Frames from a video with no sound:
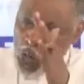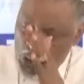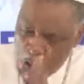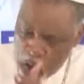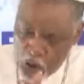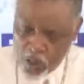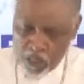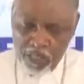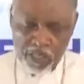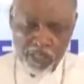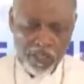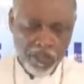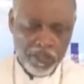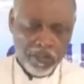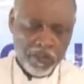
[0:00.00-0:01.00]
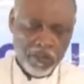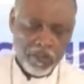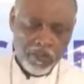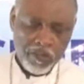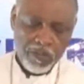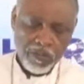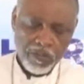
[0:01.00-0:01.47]
God.
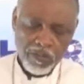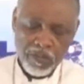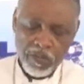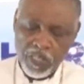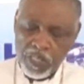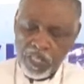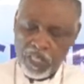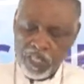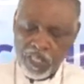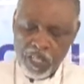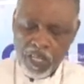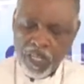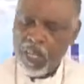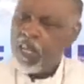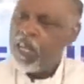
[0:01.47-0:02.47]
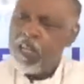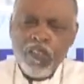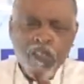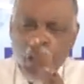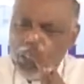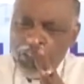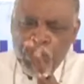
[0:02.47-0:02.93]

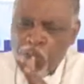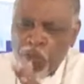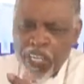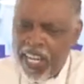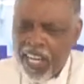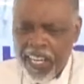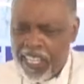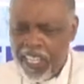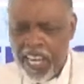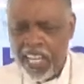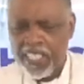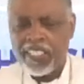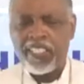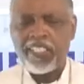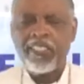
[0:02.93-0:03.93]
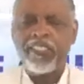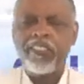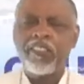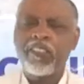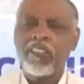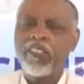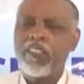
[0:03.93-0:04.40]
Not through greediness.
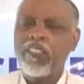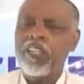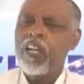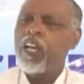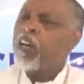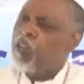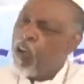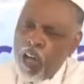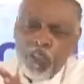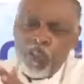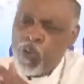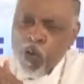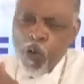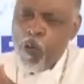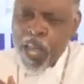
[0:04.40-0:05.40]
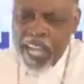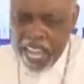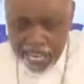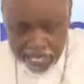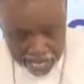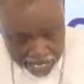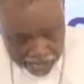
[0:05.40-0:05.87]
Not through
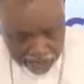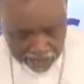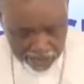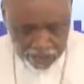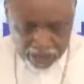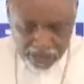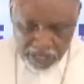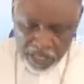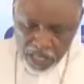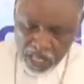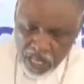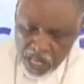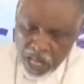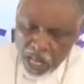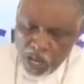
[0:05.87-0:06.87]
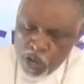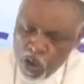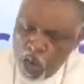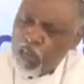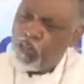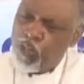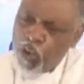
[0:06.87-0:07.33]
wickedness.
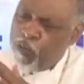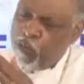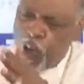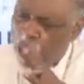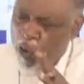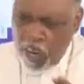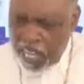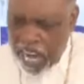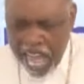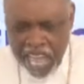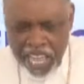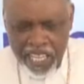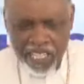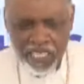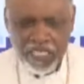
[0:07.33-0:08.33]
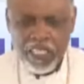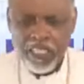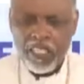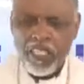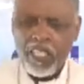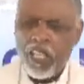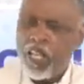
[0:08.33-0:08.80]
Not through 419.
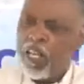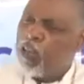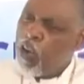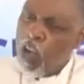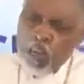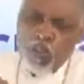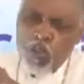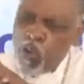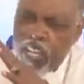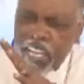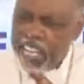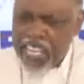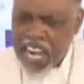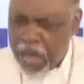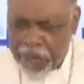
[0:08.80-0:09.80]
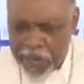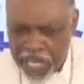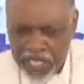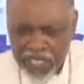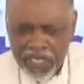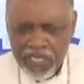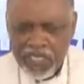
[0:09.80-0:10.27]
Not through kidnapping.